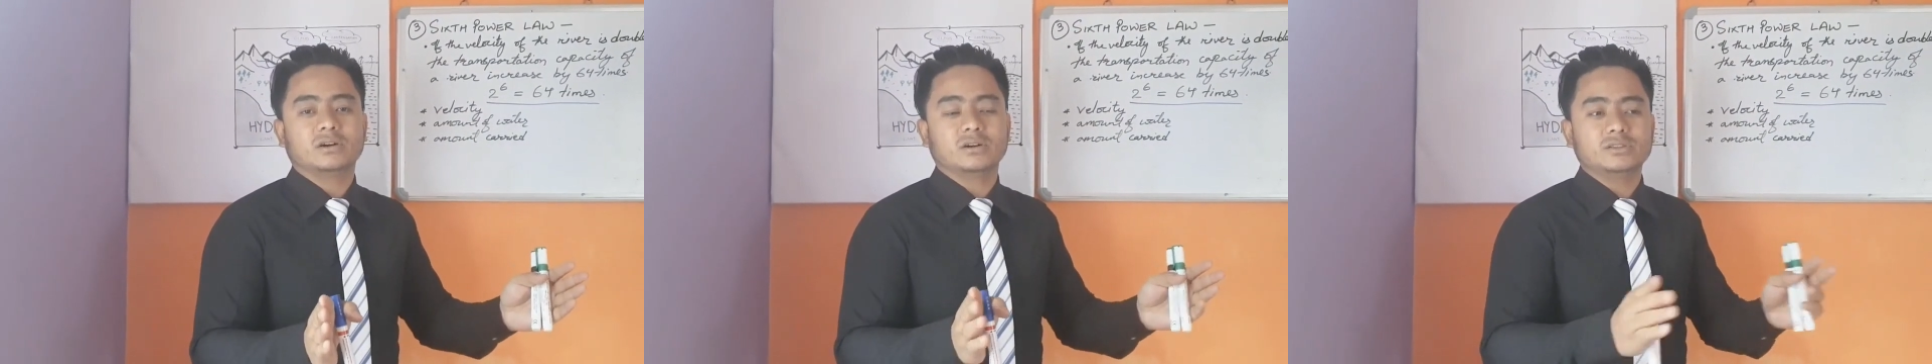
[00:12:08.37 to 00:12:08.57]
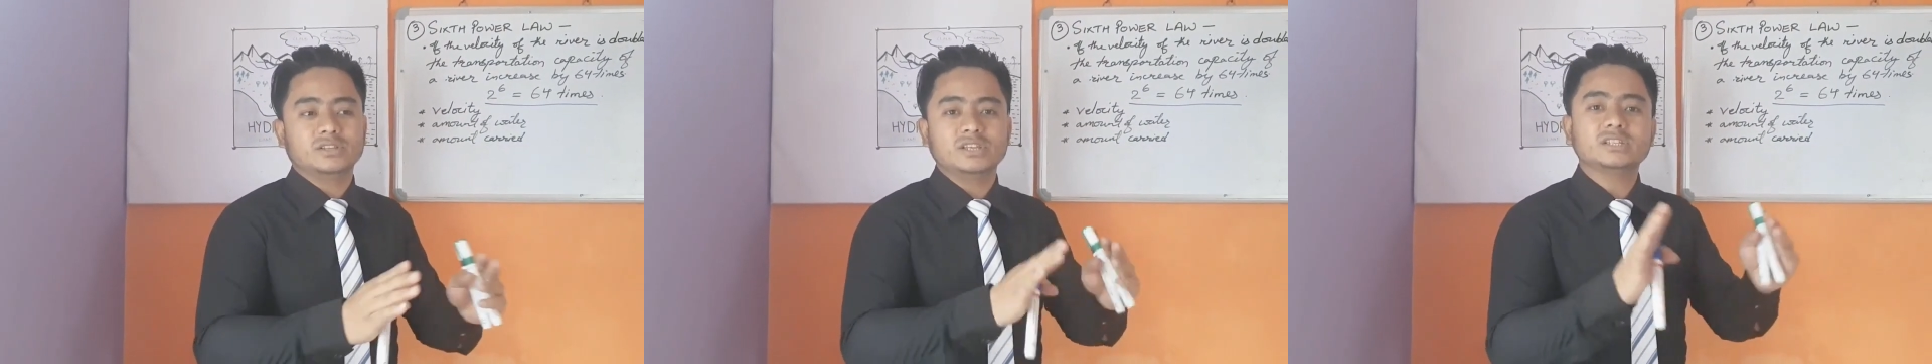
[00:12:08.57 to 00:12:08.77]

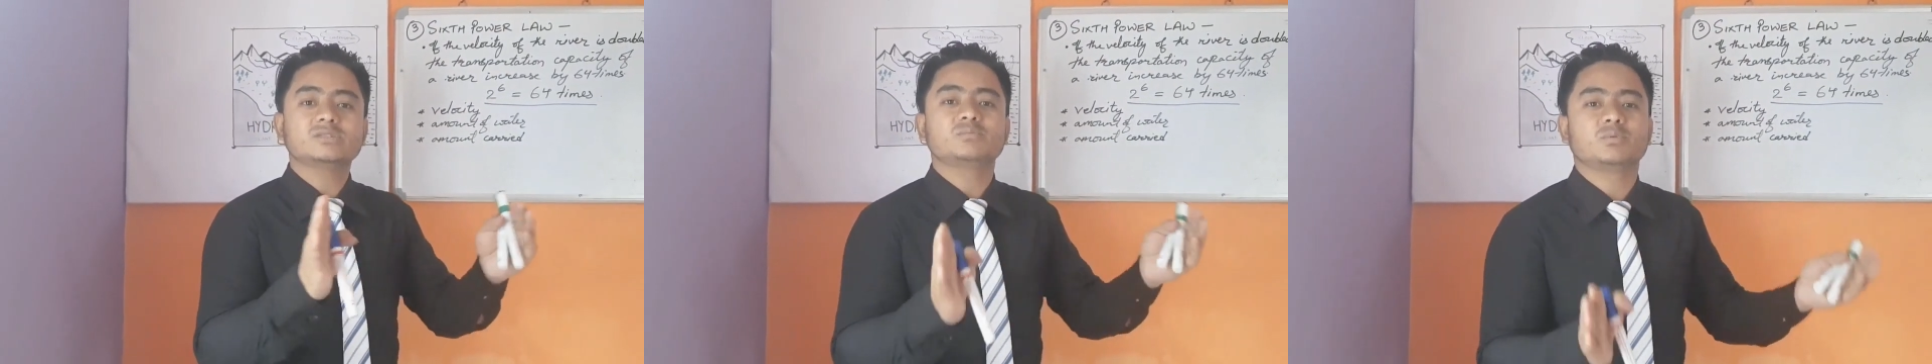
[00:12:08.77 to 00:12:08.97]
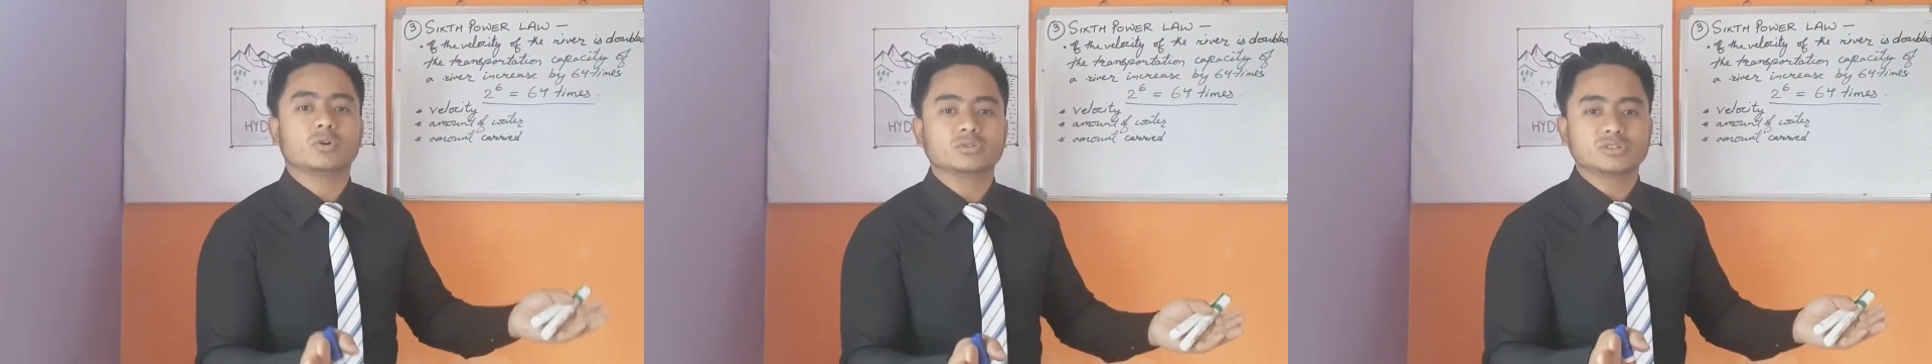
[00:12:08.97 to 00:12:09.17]
or
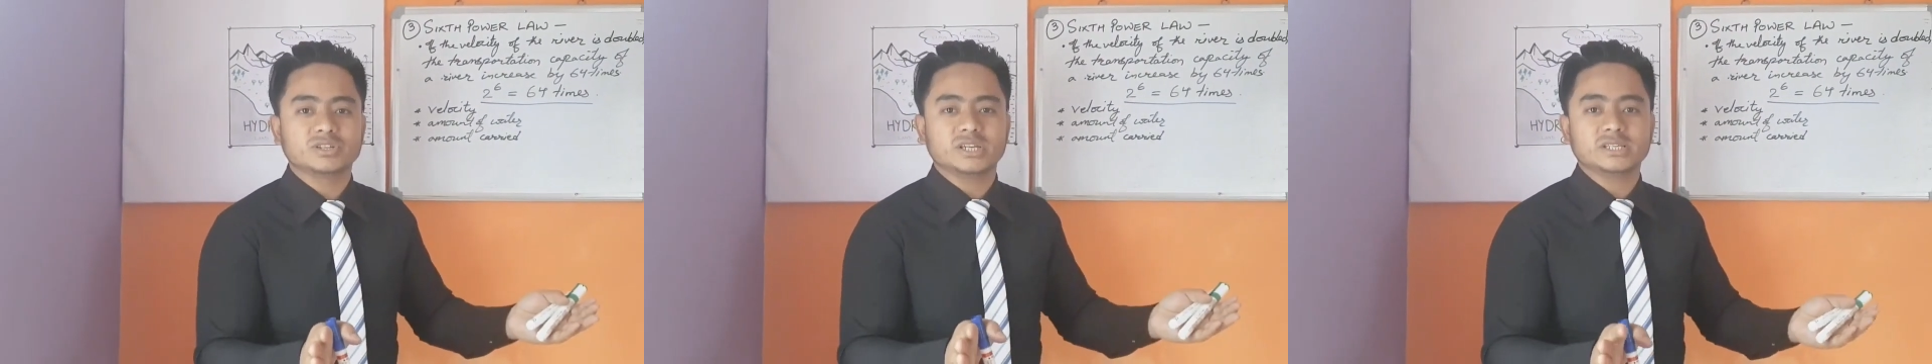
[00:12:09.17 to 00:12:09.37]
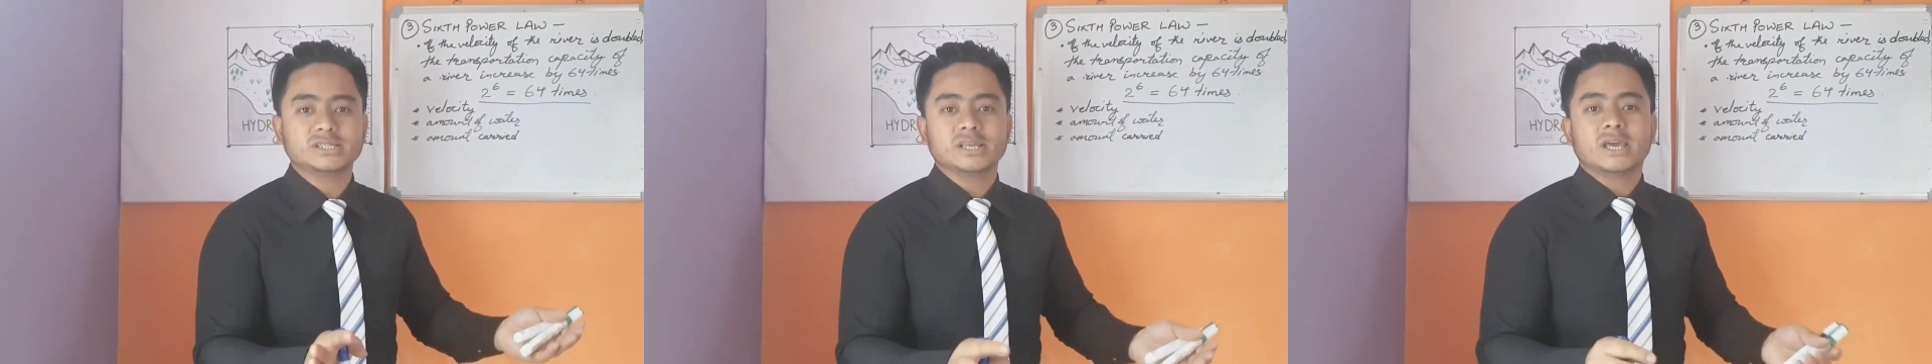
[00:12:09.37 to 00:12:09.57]
this
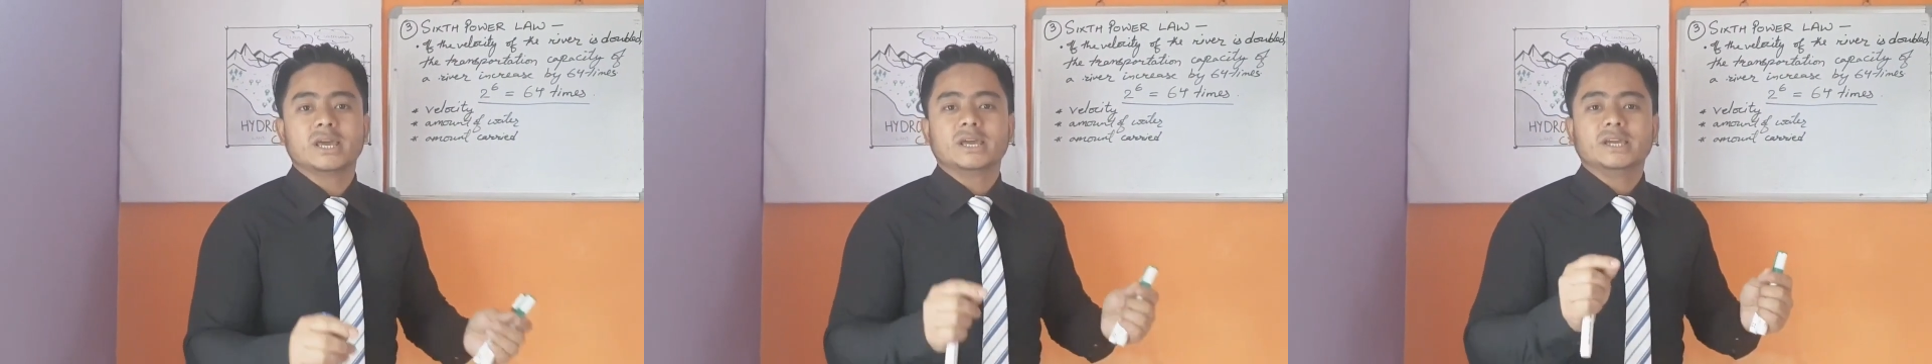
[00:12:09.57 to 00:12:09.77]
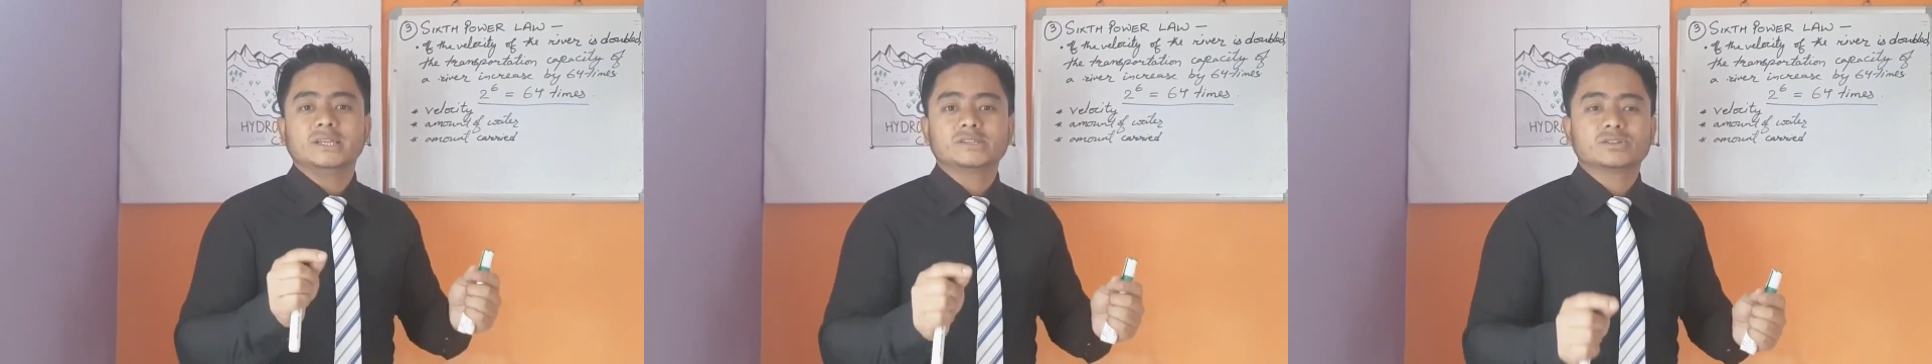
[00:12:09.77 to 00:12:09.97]
process,
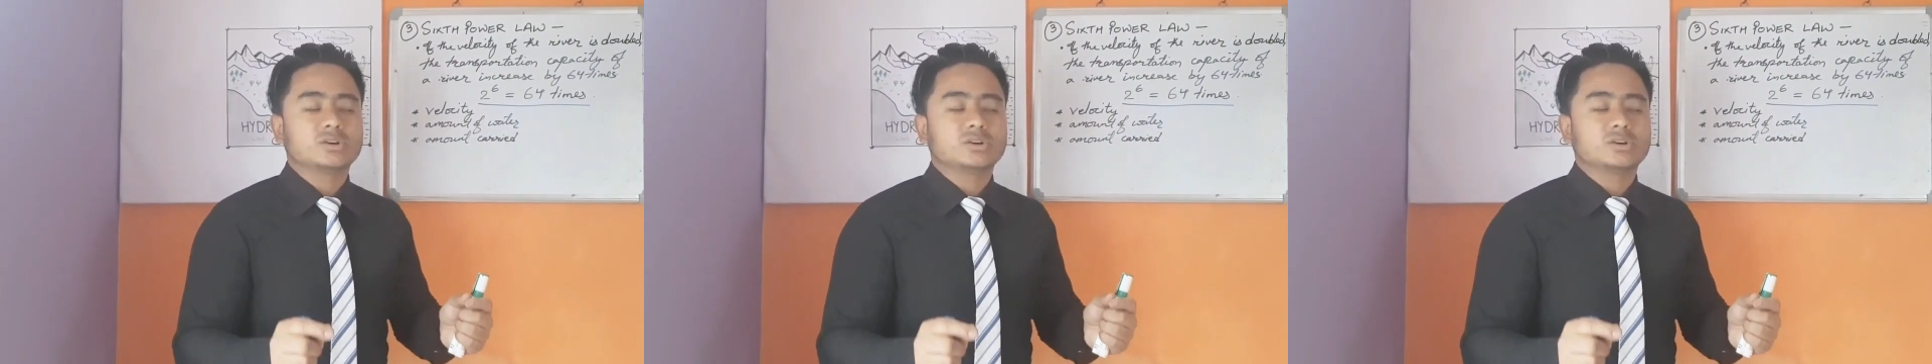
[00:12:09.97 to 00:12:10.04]
it's